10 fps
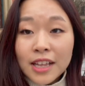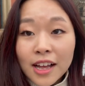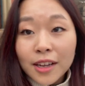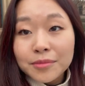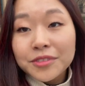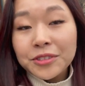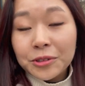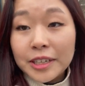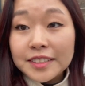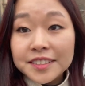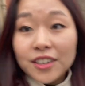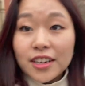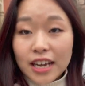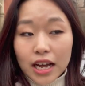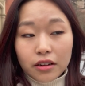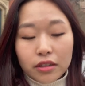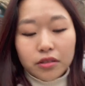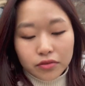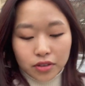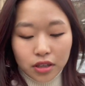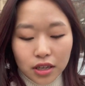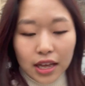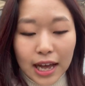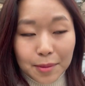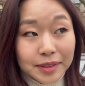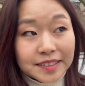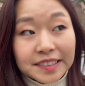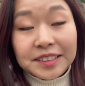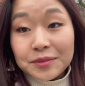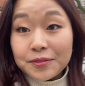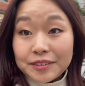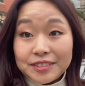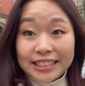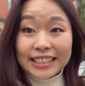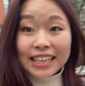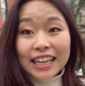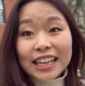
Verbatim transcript: Um, so I just got out of A T M A sixteen fifty.